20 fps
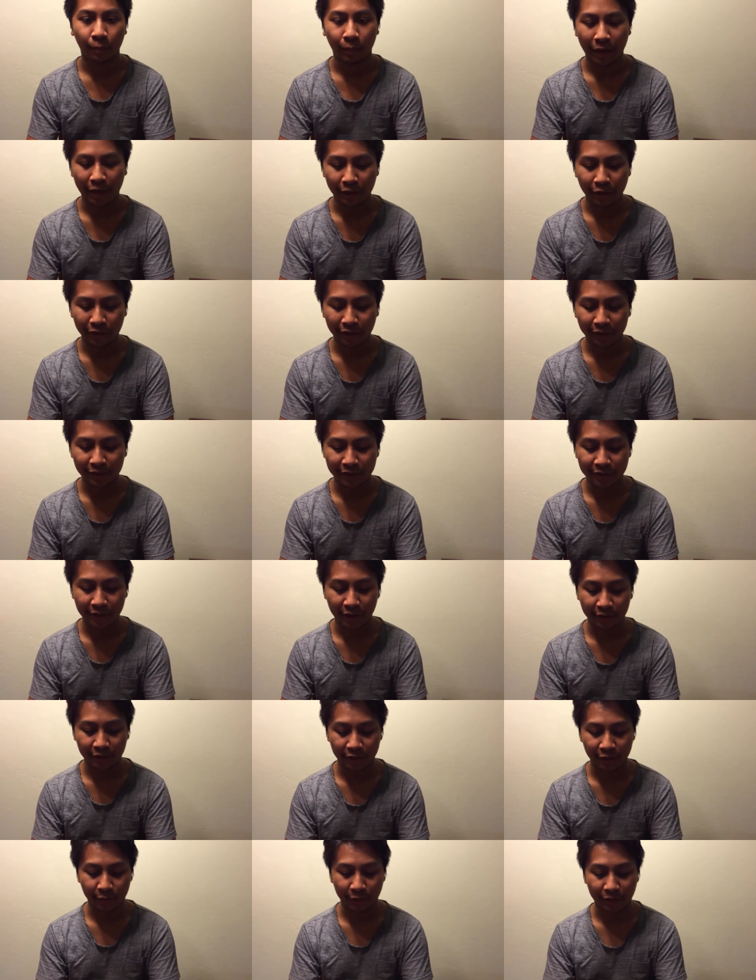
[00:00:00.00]
But I know that this deck
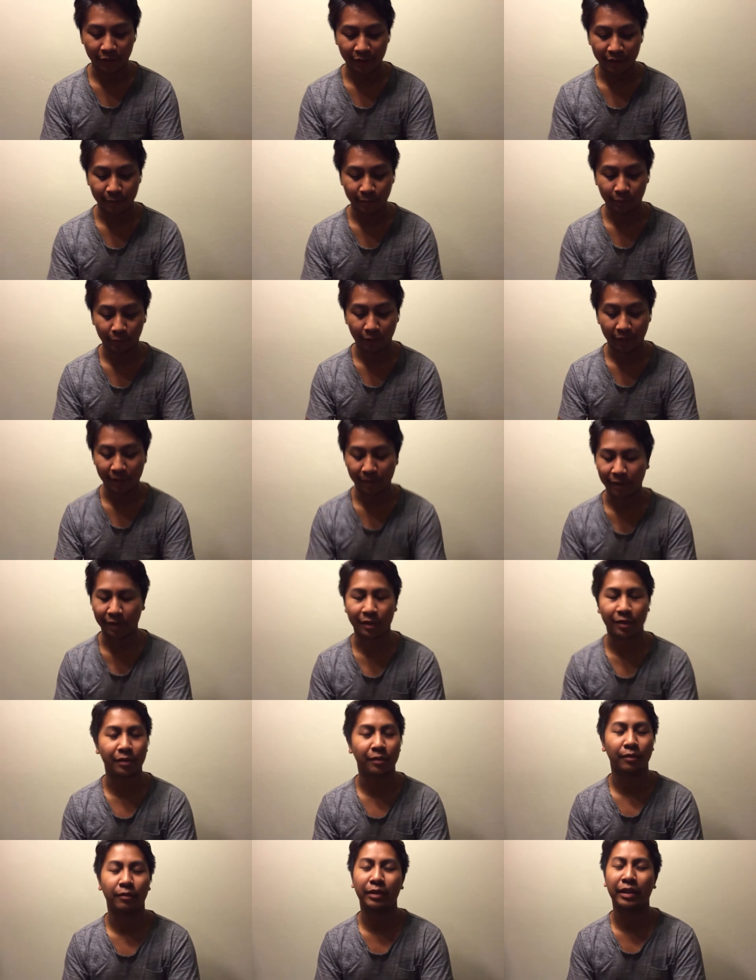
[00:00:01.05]
does well against blue eyes
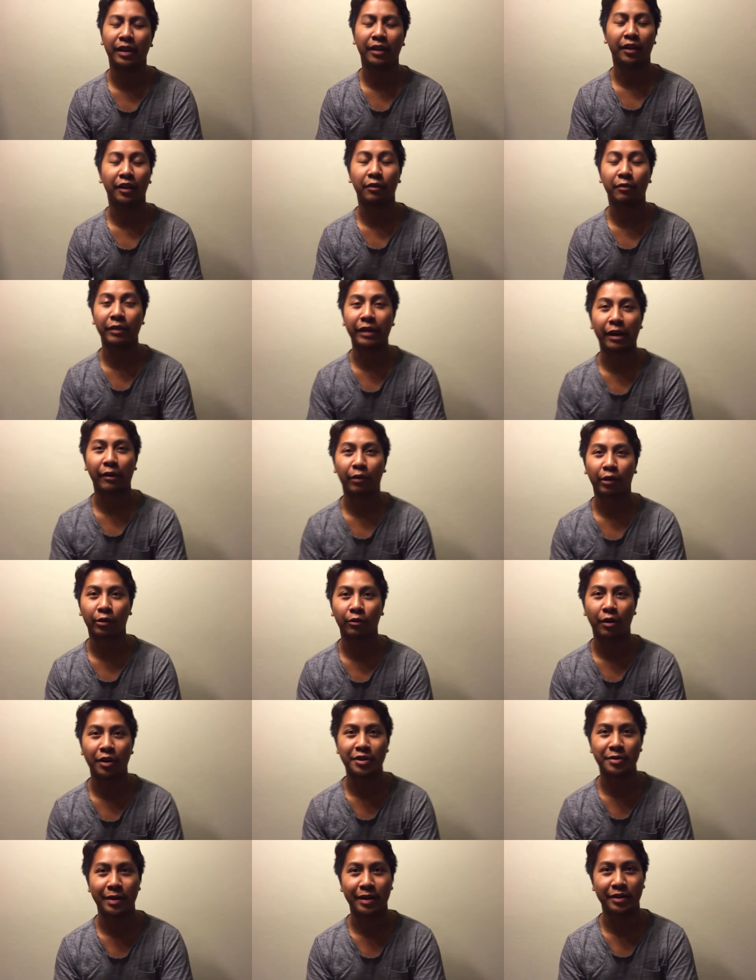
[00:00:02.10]
because we had a three-hour
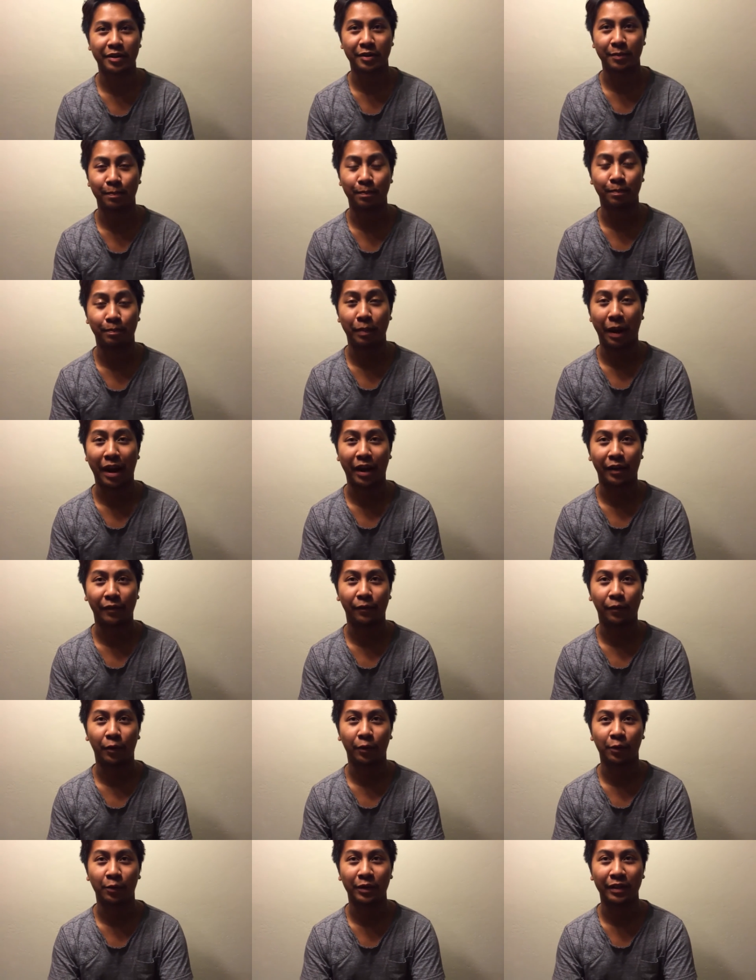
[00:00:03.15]
grudge match just back and
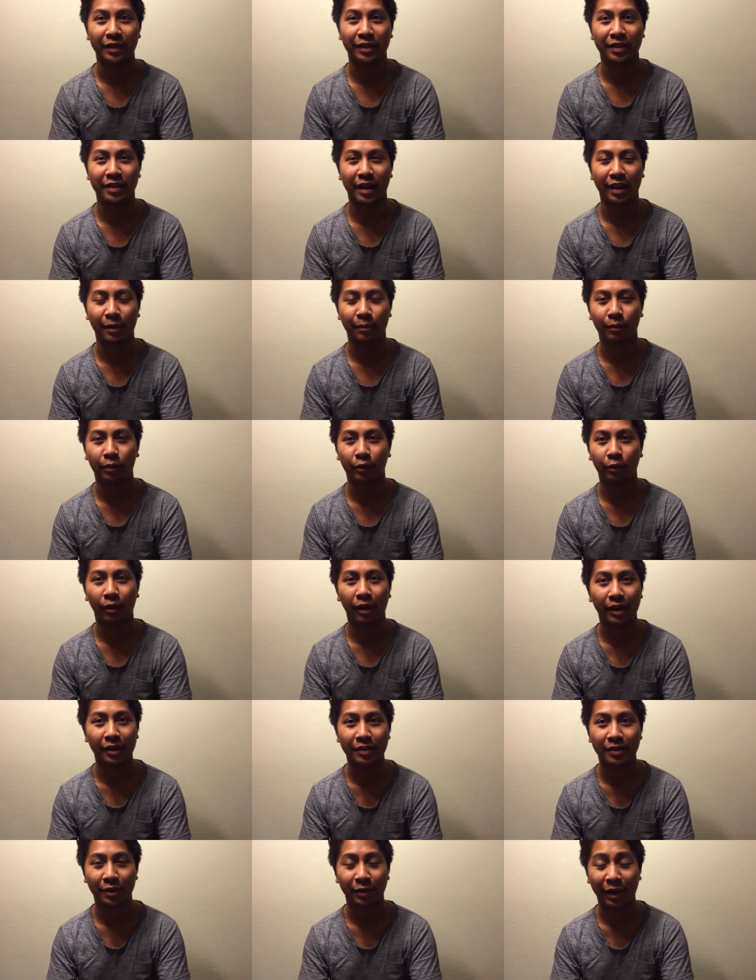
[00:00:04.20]
forth between this deck and blue
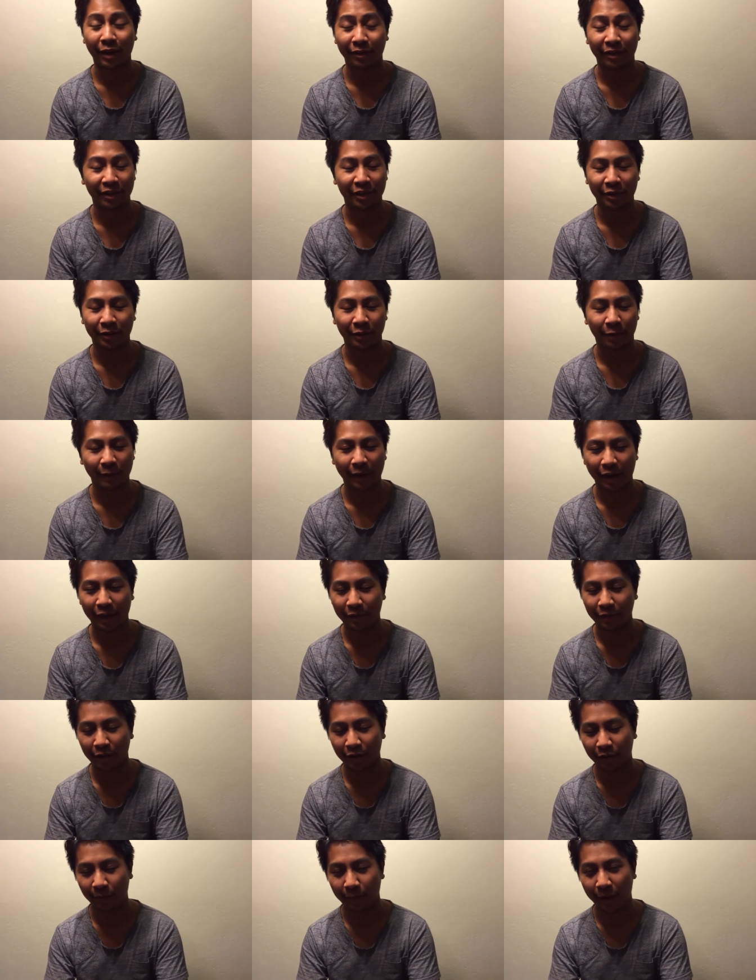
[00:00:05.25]
eyes, so I already knew the map,
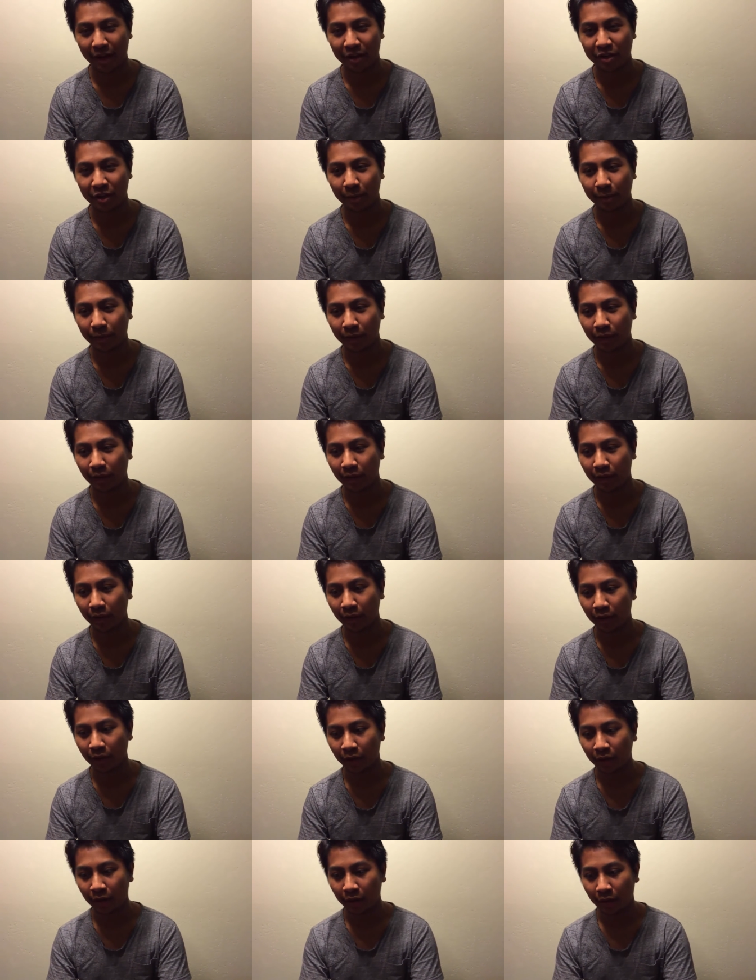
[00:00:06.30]
know the matchup.
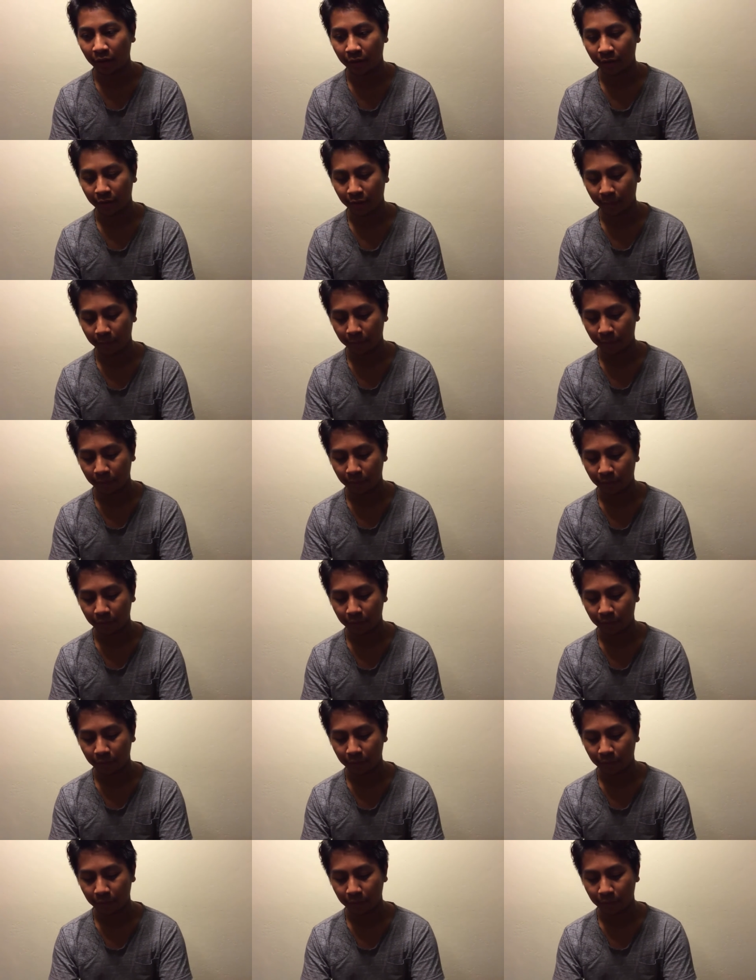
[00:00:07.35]
Great. Yep.